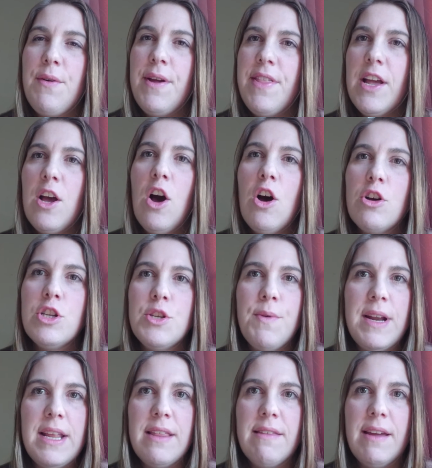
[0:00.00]
anyway. They can't do
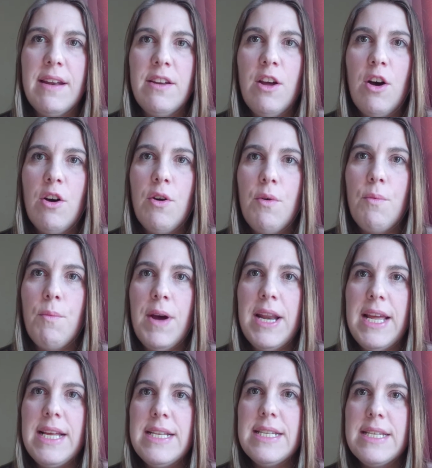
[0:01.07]
anything, not
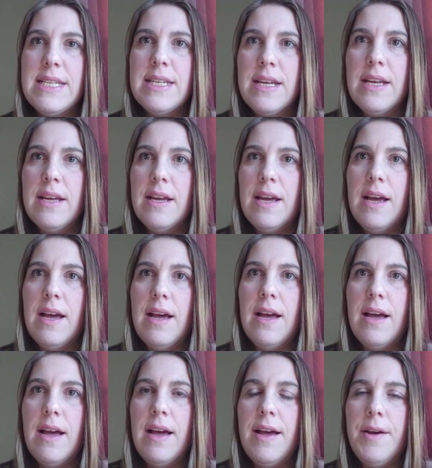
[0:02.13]
when it's
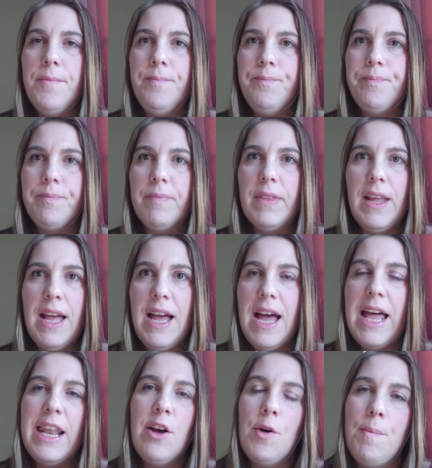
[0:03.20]

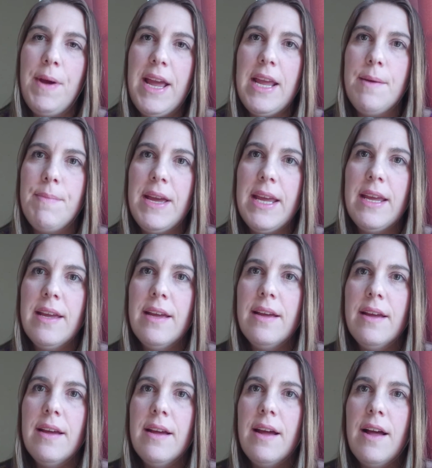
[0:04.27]
a little baby.
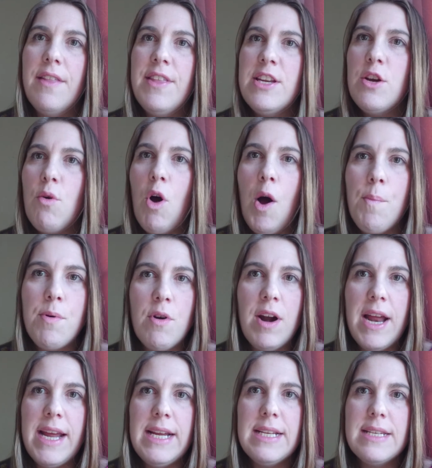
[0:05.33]
They don't
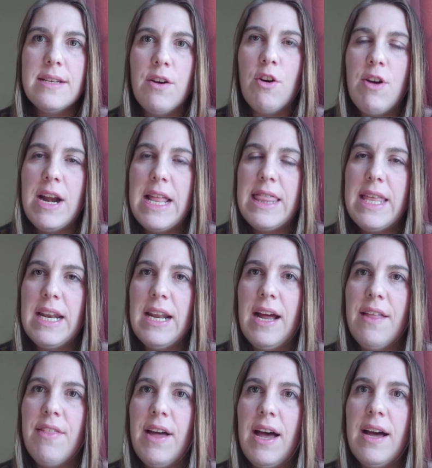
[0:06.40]
operate or anything
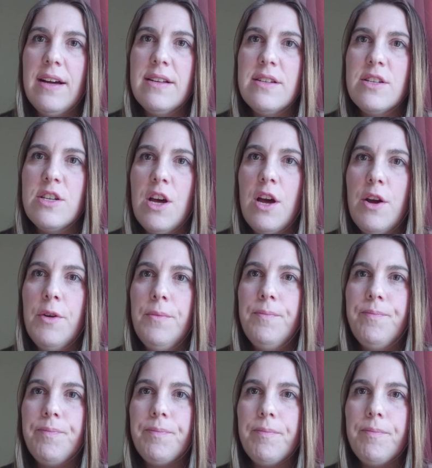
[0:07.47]
like that. So